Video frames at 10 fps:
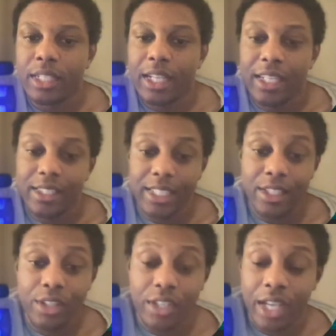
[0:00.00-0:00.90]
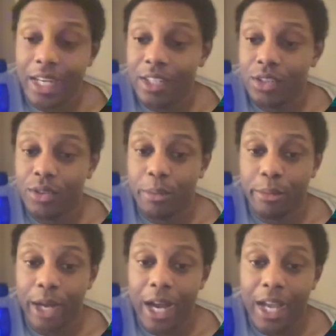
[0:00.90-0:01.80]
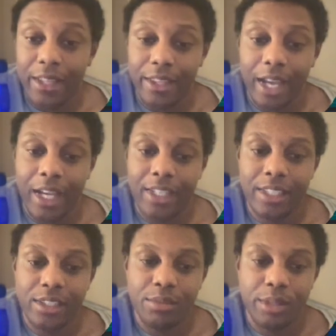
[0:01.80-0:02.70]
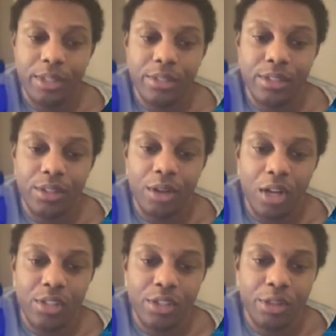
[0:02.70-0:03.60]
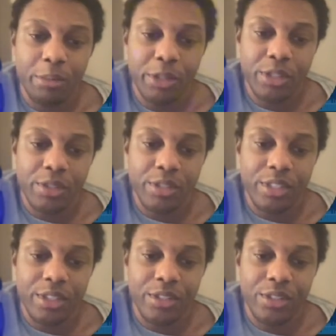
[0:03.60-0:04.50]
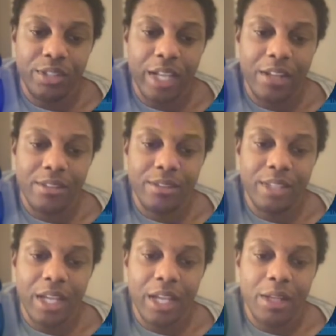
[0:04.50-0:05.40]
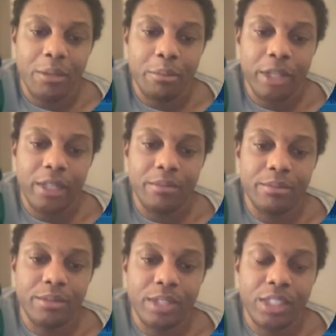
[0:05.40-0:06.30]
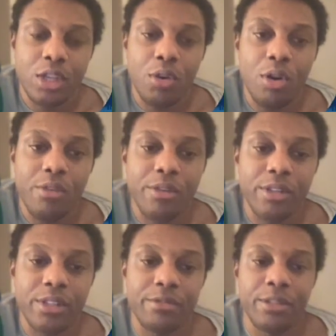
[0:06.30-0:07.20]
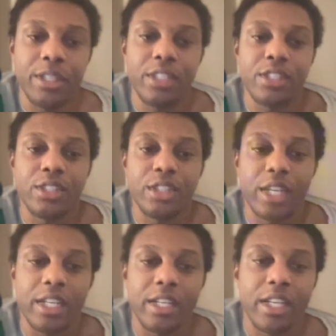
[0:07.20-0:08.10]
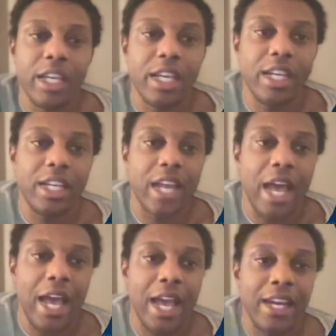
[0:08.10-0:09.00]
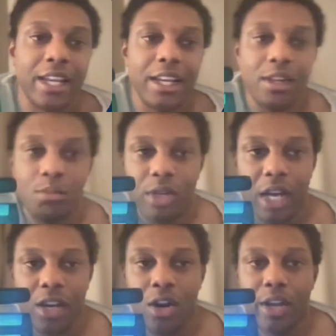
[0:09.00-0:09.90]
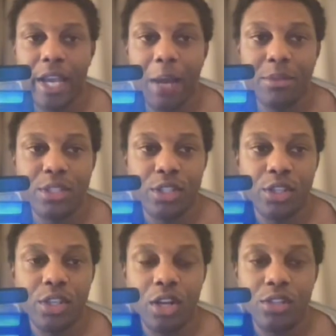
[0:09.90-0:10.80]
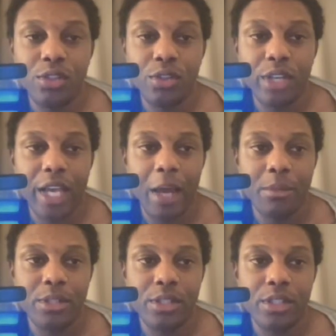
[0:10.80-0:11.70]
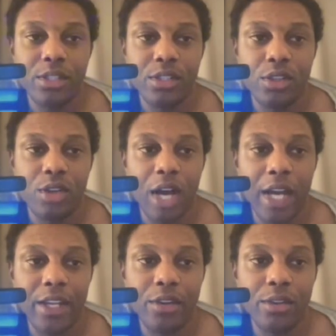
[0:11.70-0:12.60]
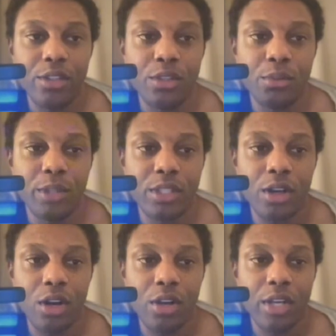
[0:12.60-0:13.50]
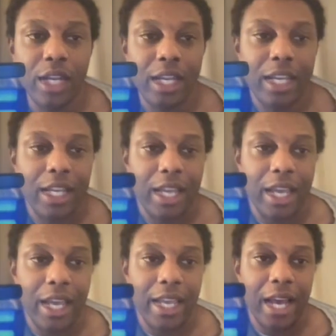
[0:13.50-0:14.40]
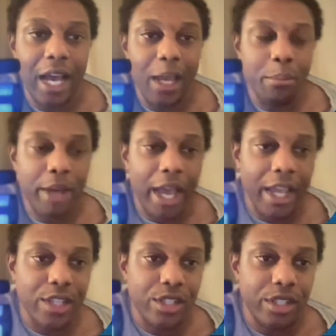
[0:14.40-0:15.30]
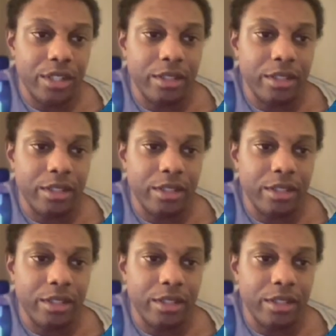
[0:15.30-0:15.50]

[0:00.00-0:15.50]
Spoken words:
And see, you can kind of do it by that as well. So also the music is a little too loud, but let's go over the footage and look at it again and add what I call captions. So you can also go to captions and just go to audio and do what's called AI packaging.